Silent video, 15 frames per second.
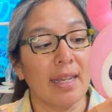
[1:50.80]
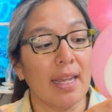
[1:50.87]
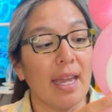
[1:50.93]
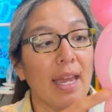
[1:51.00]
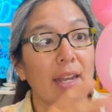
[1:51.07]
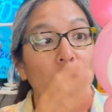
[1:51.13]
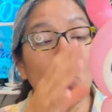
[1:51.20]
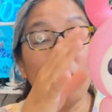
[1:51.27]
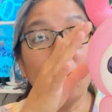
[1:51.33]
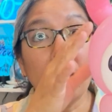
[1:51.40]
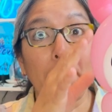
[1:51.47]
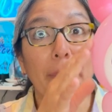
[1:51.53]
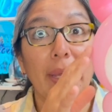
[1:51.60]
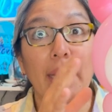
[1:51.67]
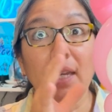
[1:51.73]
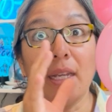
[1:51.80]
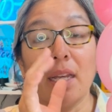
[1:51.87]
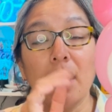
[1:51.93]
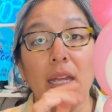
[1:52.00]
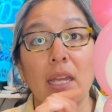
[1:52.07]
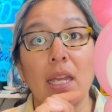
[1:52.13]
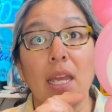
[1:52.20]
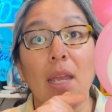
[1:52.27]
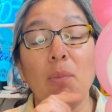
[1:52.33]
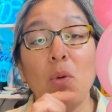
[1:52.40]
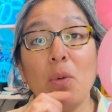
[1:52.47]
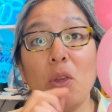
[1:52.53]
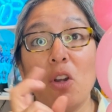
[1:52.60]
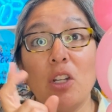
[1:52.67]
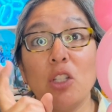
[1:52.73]
and all the pink, it will
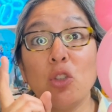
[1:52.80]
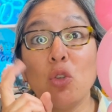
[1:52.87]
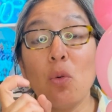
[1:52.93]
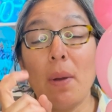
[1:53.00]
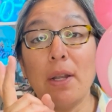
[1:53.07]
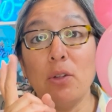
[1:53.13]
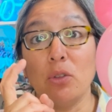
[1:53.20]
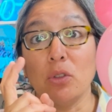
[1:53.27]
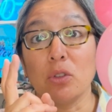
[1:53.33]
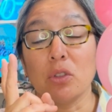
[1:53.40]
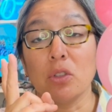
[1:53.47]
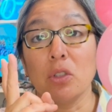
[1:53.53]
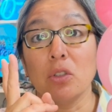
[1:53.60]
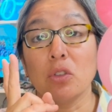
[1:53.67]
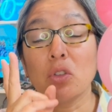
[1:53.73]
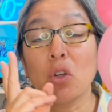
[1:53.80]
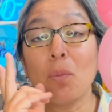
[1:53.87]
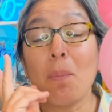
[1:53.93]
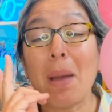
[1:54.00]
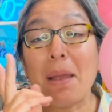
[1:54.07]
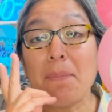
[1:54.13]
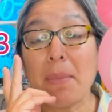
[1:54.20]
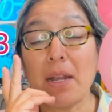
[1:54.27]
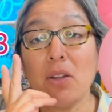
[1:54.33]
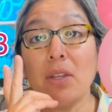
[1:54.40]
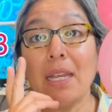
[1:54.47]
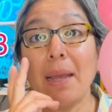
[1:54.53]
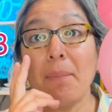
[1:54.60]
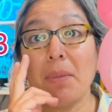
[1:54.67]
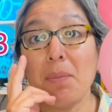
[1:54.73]
be only 2 balloons. So My Melody
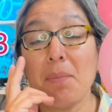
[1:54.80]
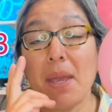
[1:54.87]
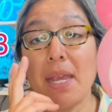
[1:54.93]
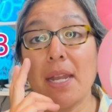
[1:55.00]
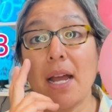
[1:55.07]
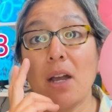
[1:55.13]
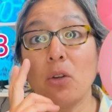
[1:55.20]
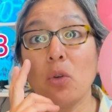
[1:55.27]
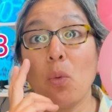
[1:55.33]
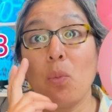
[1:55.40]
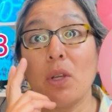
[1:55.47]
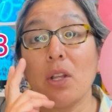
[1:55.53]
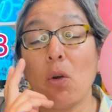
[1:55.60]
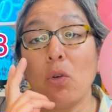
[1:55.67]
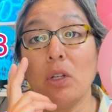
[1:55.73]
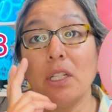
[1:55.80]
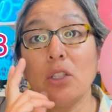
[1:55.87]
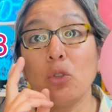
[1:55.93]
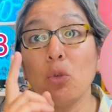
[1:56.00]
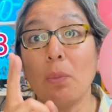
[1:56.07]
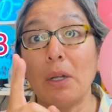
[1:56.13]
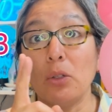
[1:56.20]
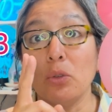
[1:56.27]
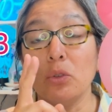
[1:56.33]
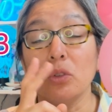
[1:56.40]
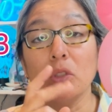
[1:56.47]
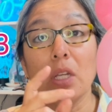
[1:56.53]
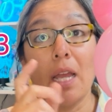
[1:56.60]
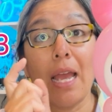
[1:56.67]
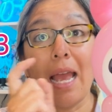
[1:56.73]
can be made out with only 2
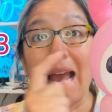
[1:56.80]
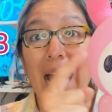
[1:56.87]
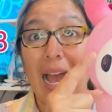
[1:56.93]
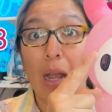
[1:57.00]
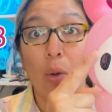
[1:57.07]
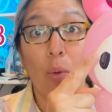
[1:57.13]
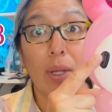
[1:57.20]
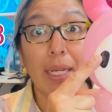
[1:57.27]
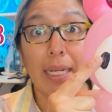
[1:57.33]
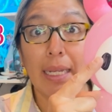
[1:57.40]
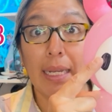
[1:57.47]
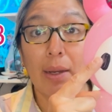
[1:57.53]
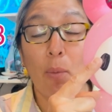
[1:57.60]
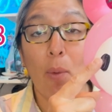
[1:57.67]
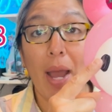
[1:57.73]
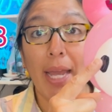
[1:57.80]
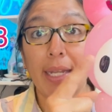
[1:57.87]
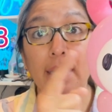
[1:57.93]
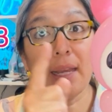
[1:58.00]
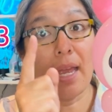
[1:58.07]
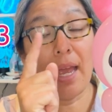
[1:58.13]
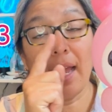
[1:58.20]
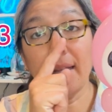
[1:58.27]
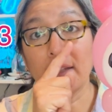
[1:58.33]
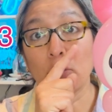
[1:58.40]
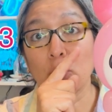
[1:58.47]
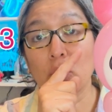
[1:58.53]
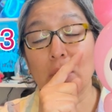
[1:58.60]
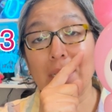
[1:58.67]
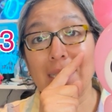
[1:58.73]
balloons, a quick link white and a
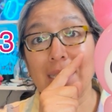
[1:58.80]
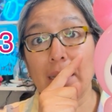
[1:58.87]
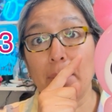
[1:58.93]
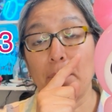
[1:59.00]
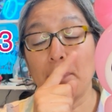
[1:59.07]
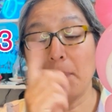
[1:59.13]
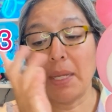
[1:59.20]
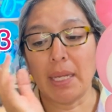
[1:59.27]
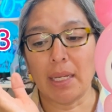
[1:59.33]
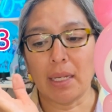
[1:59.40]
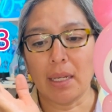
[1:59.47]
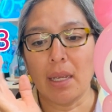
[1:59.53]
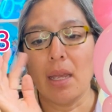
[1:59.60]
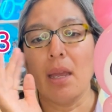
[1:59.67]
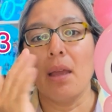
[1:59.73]
260 pink.